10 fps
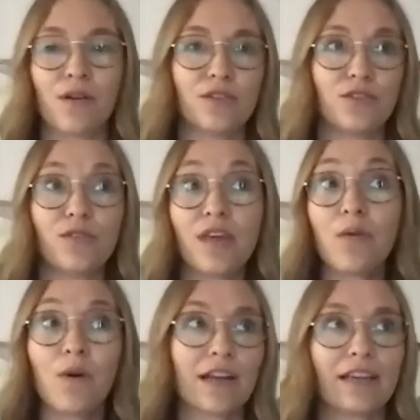Do
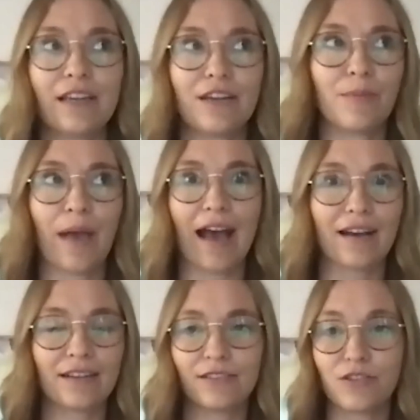they want to hear back?
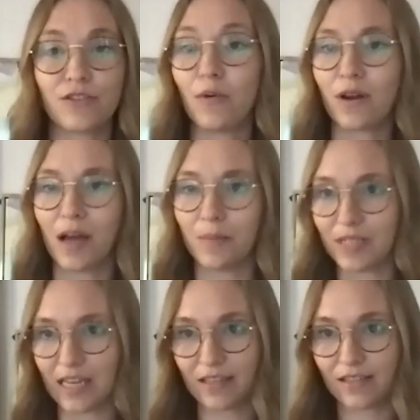Do they want
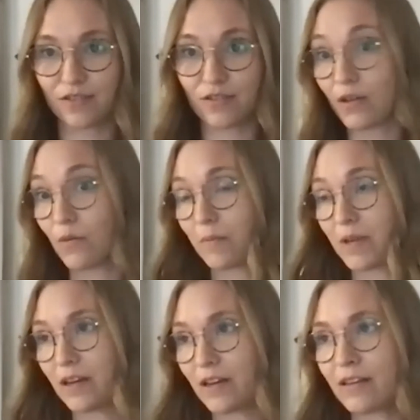updates? Do they want
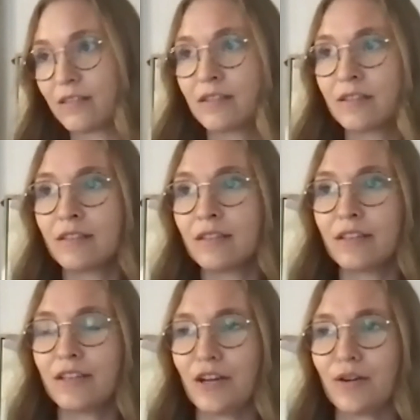me to,
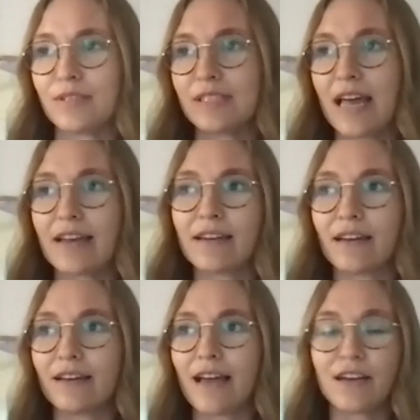send
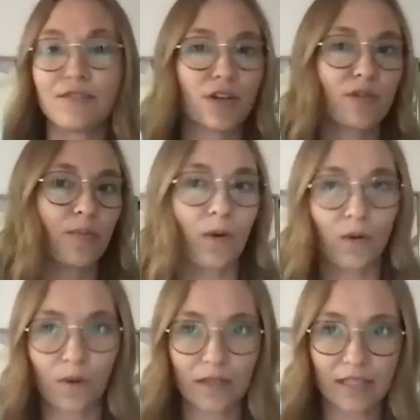a end of year
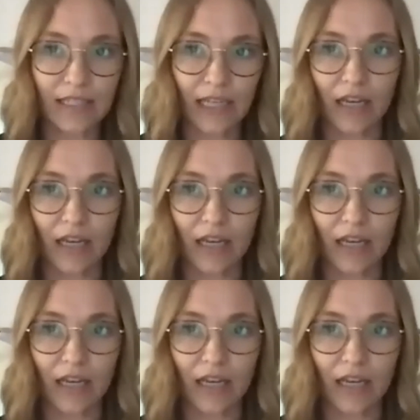report when it's done?